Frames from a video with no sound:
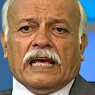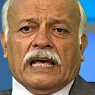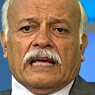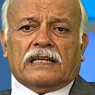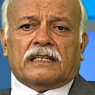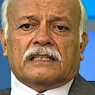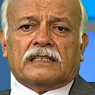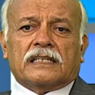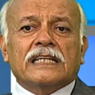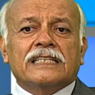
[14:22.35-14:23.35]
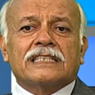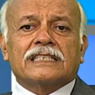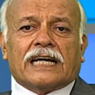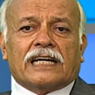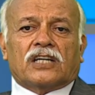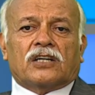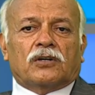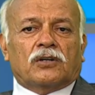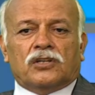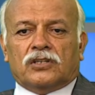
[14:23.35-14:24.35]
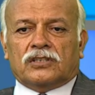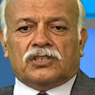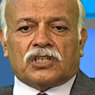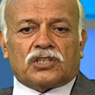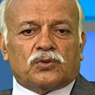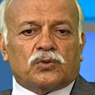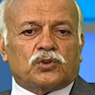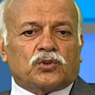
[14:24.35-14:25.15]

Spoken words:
and the Indians had just no